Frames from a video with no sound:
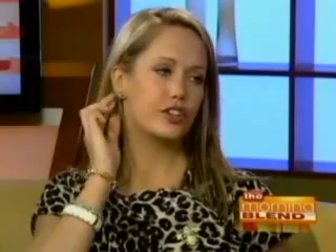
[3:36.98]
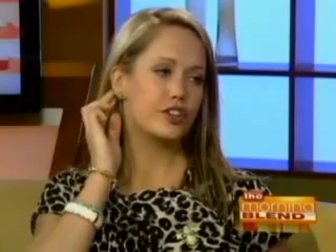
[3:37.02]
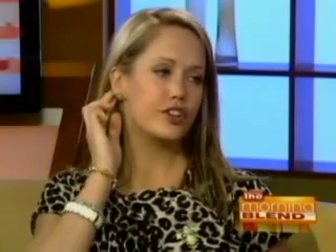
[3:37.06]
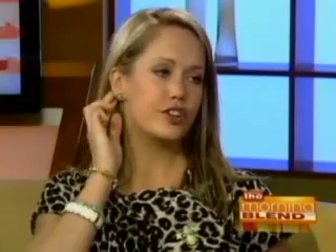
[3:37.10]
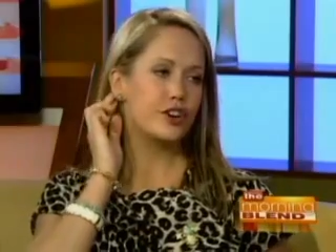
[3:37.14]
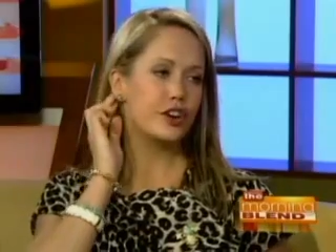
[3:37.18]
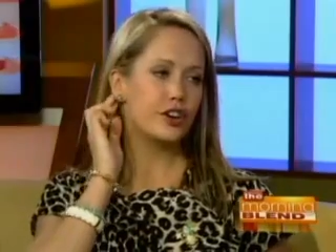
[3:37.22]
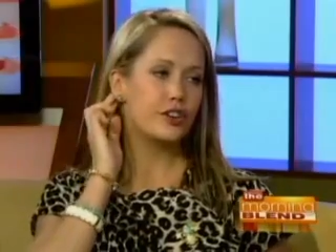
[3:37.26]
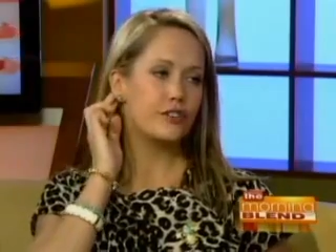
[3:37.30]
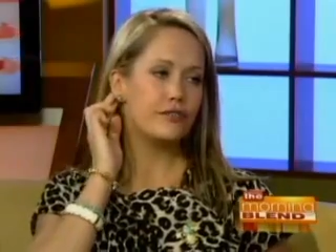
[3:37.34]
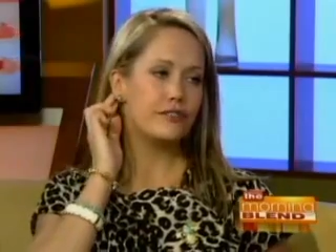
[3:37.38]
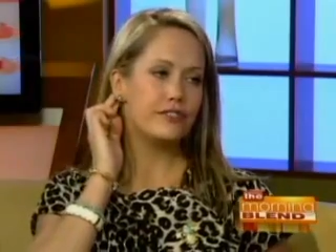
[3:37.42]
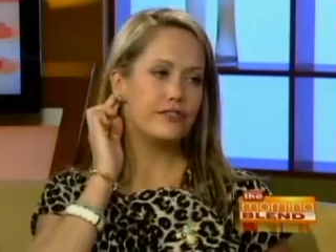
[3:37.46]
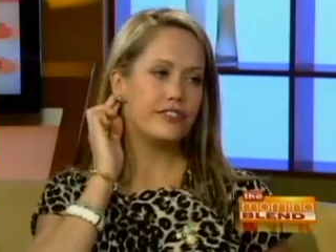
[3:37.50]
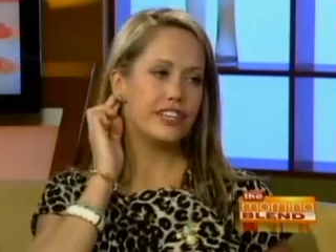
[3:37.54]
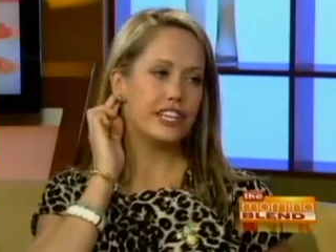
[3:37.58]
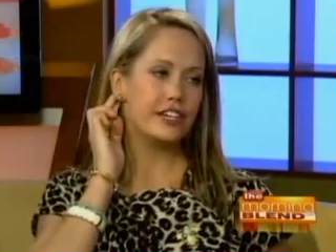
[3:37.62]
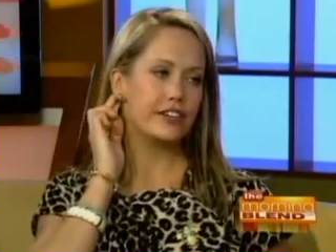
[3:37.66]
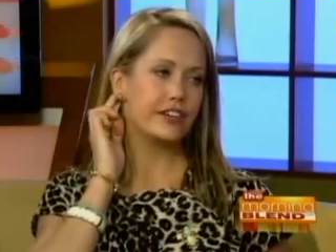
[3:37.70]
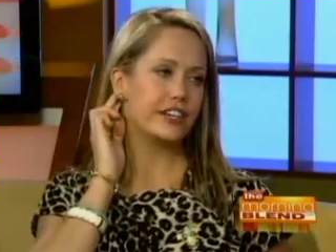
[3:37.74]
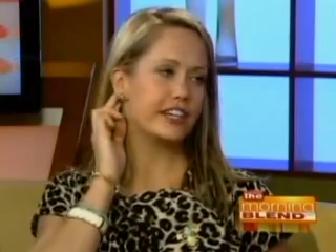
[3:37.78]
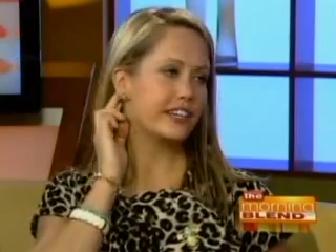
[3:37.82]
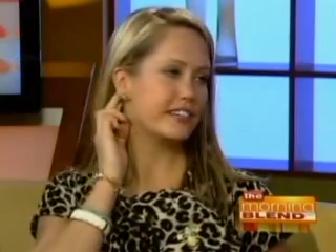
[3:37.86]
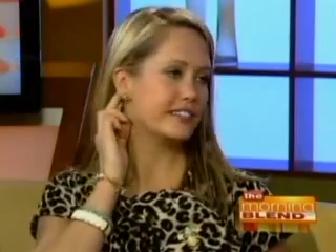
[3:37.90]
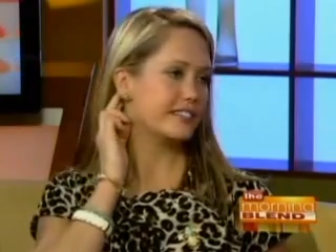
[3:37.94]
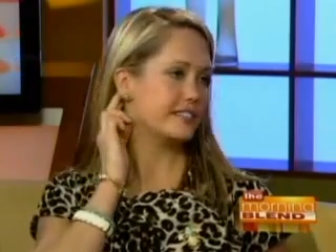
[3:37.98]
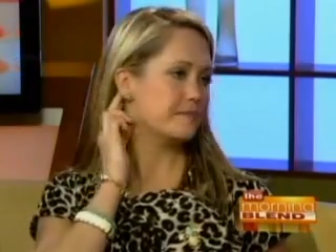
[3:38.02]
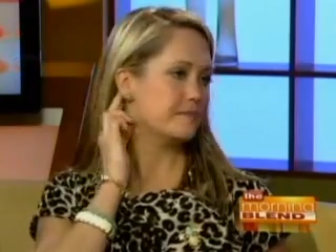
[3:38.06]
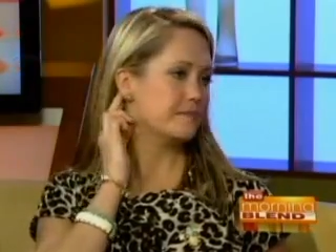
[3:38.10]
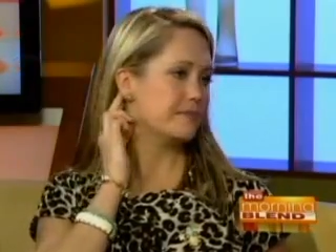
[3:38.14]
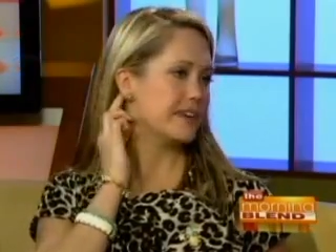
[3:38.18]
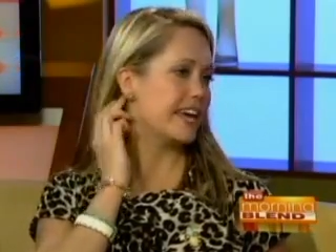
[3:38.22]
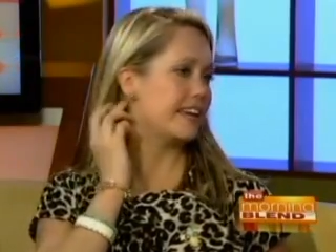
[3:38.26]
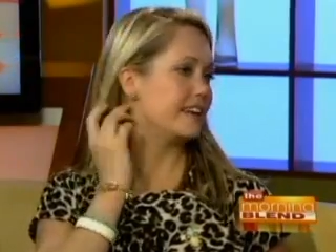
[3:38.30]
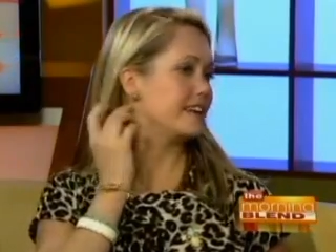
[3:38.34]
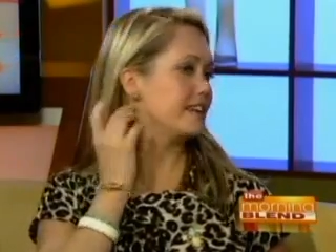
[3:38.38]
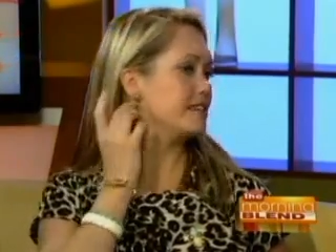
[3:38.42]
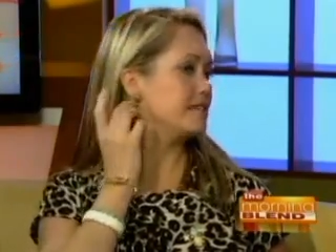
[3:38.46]
nerve of hearing is
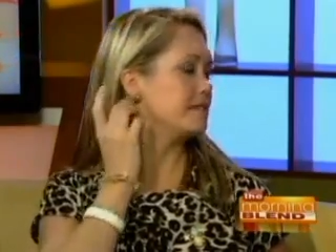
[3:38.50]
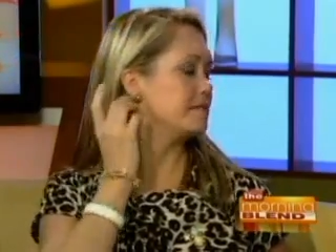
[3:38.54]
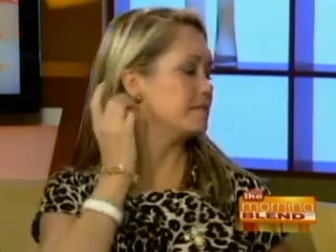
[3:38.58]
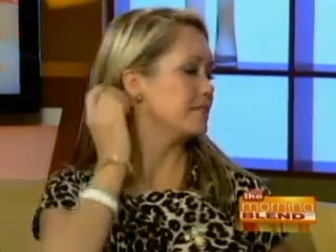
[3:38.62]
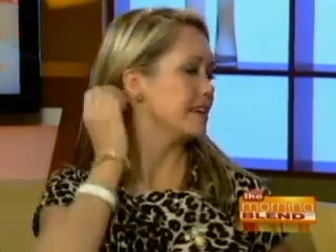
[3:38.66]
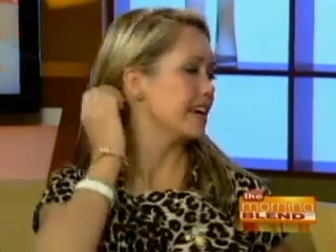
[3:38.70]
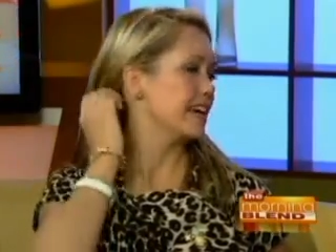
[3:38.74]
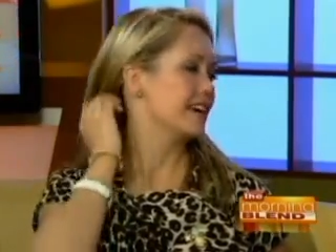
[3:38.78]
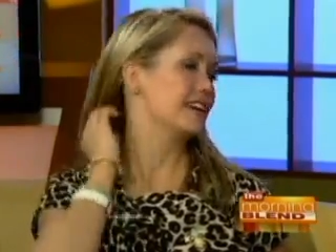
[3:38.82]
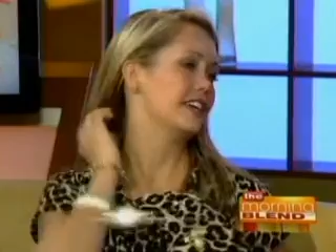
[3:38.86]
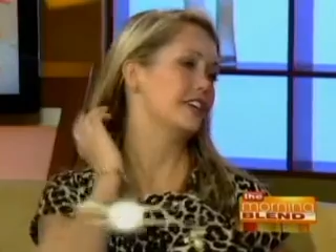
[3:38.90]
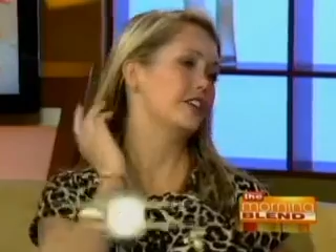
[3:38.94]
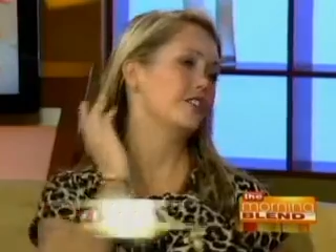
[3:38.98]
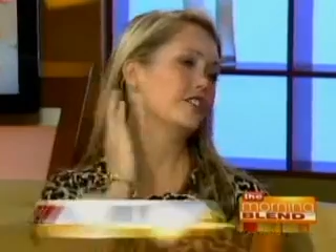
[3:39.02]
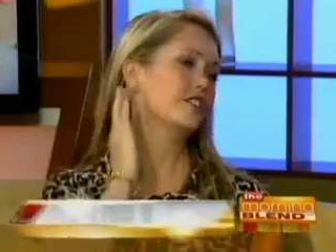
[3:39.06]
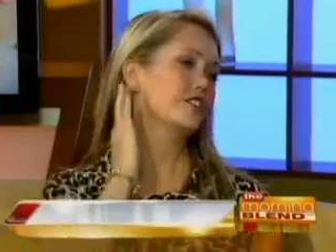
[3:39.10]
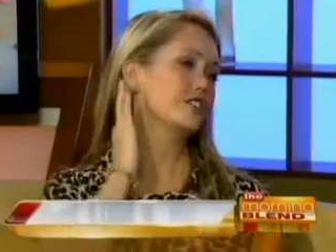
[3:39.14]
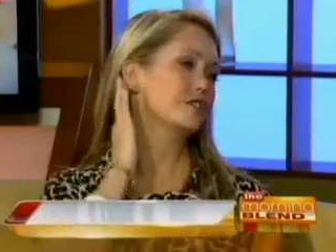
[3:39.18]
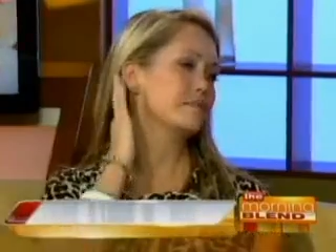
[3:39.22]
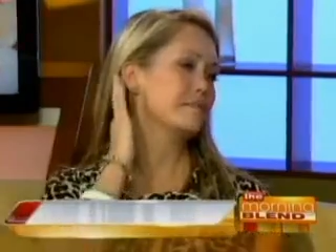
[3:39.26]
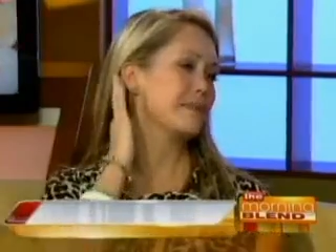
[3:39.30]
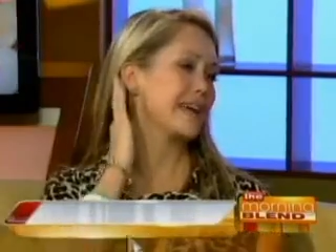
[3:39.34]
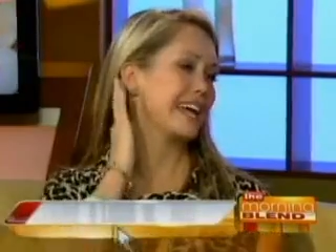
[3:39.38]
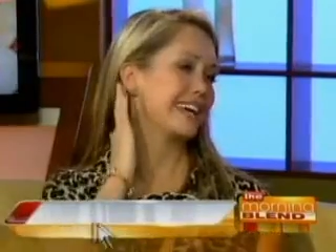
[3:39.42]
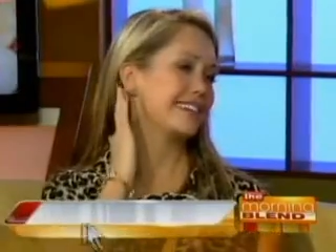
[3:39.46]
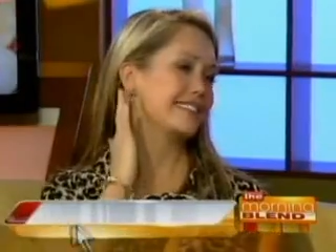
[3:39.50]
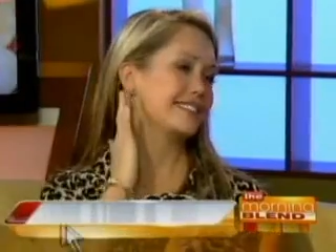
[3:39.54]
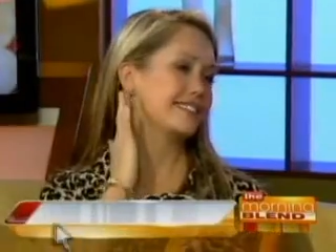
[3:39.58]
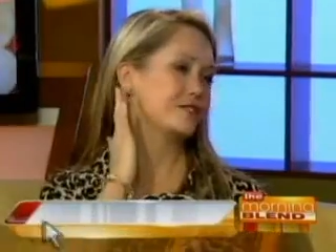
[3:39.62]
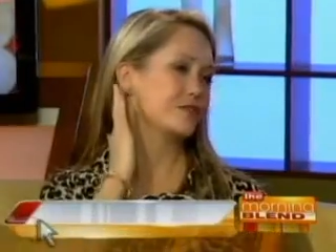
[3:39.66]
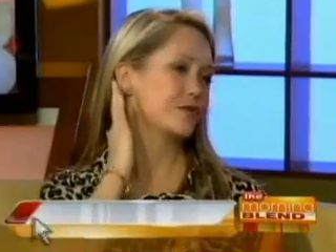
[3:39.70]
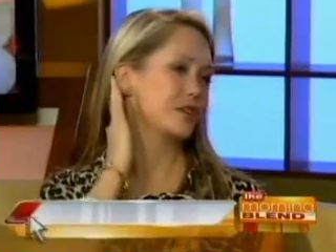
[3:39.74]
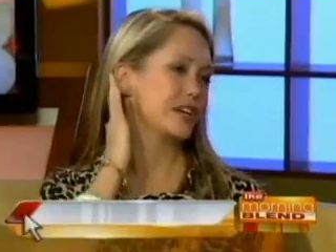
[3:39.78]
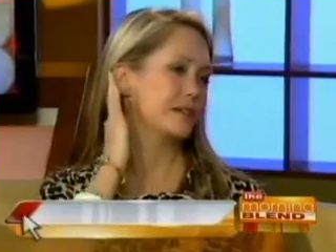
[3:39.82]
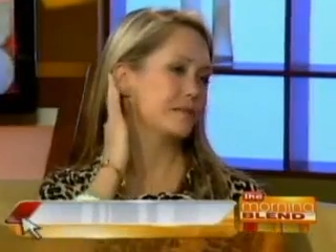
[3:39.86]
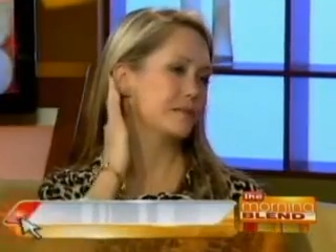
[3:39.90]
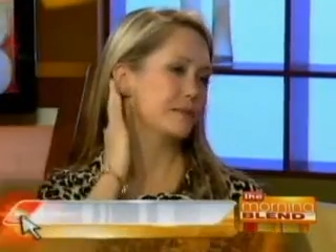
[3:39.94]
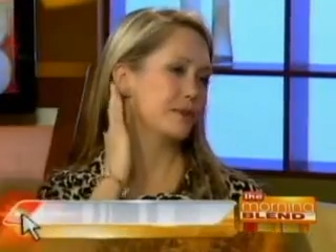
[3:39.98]
embedded back here in your
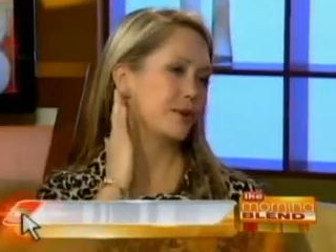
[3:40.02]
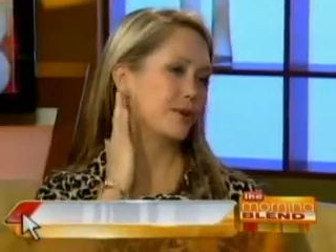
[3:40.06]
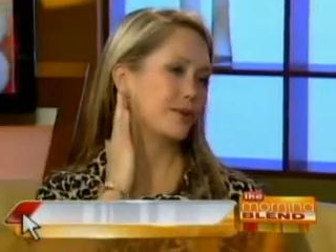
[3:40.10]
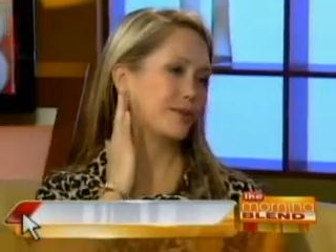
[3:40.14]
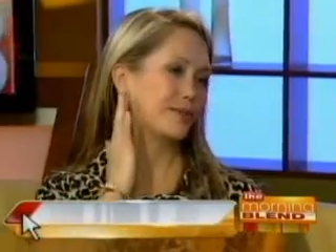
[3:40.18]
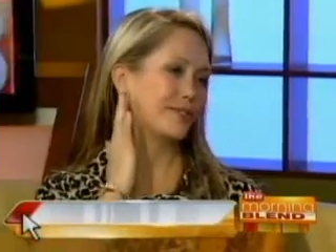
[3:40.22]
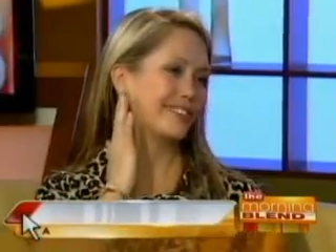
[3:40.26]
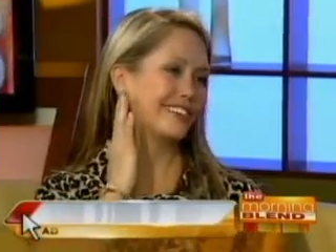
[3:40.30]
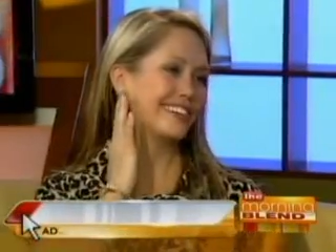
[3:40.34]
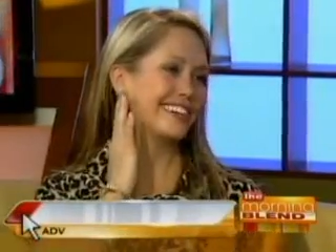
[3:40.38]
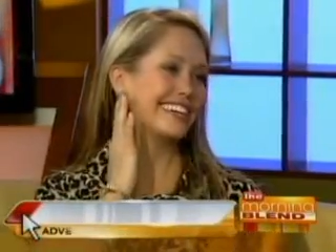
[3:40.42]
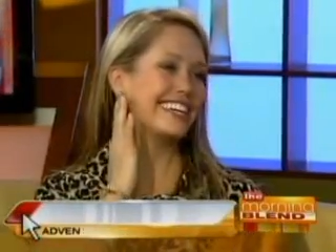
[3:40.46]
mastoid bone,